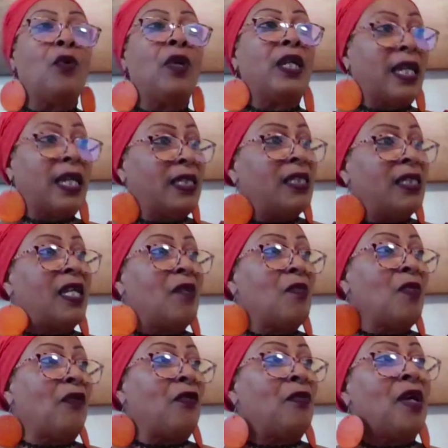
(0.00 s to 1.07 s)
When lights
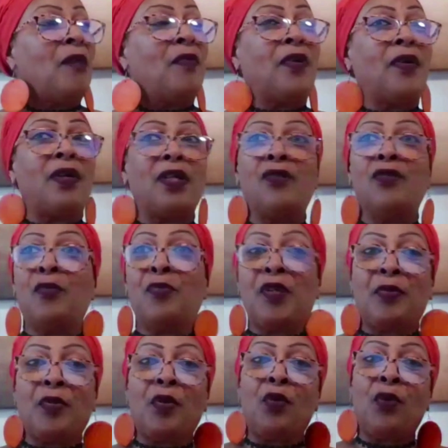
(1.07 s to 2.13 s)
came, I remember,
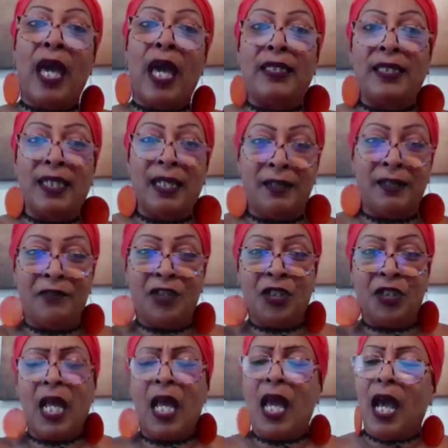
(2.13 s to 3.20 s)
people who had
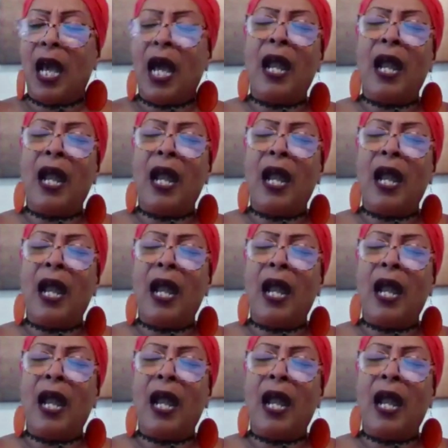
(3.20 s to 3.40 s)
television.